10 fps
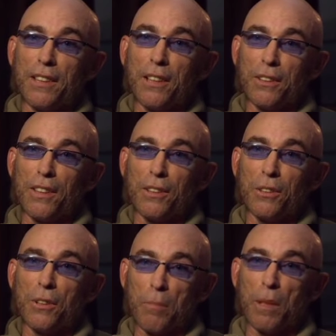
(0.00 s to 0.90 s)
you know, that
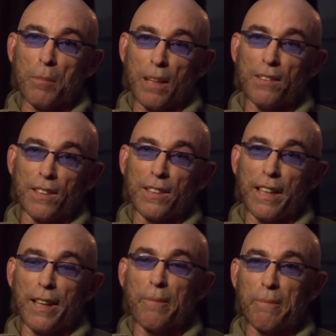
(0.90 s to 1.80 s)
there's something about this
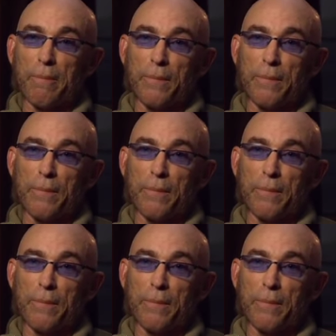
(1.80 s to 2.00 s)
guy.